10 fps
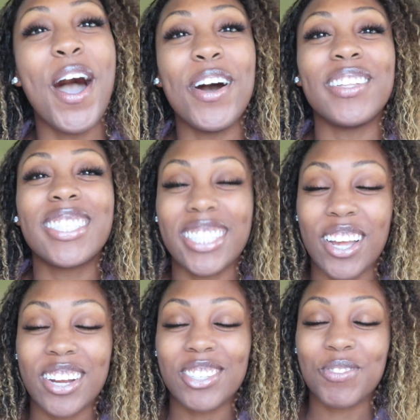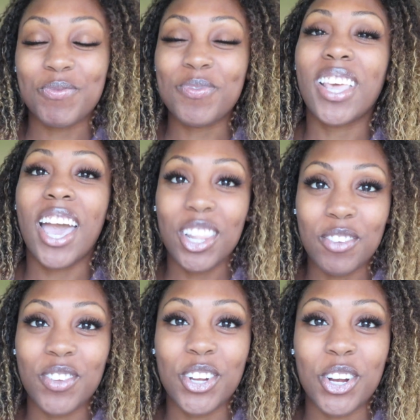um, Sarah, I
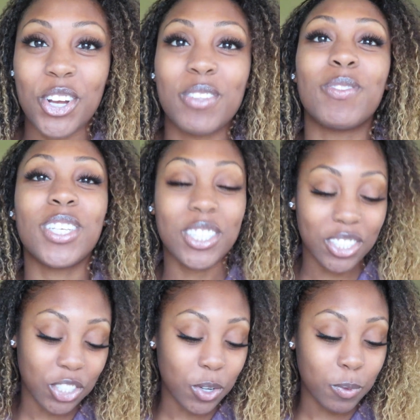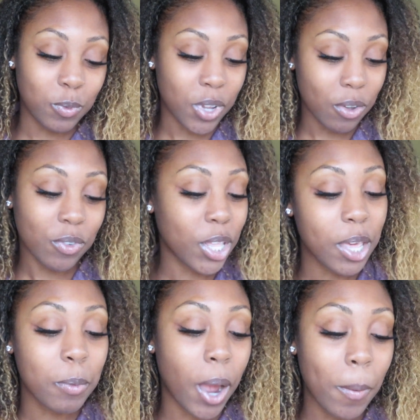love you, girl. She'll
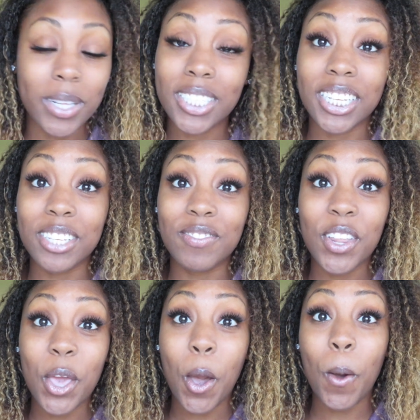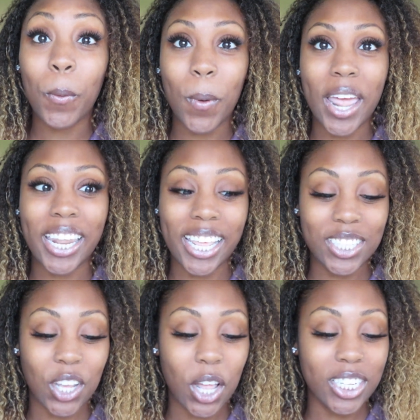definitely probably see this video when
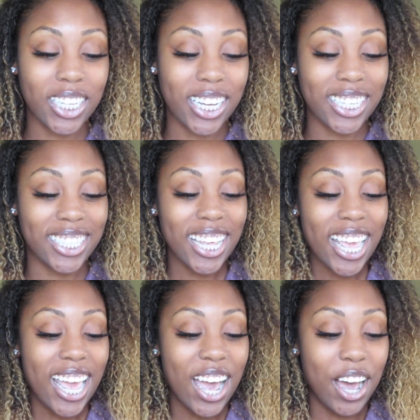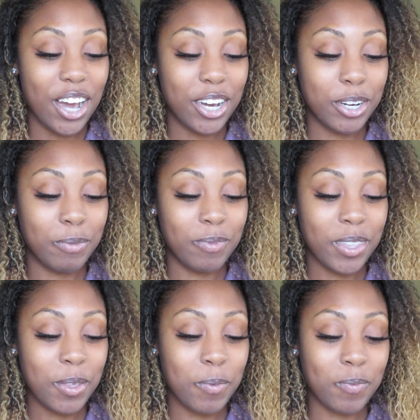it's all done.
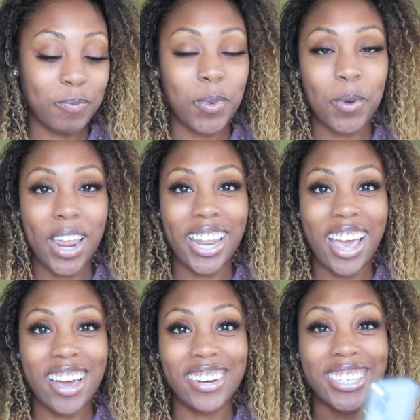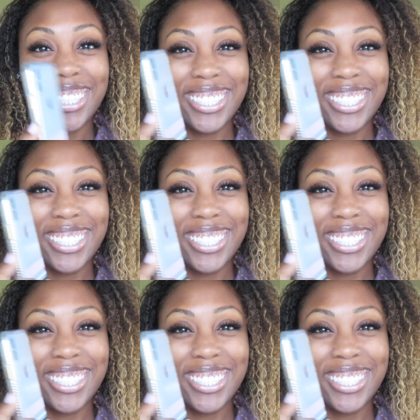Um, but right now,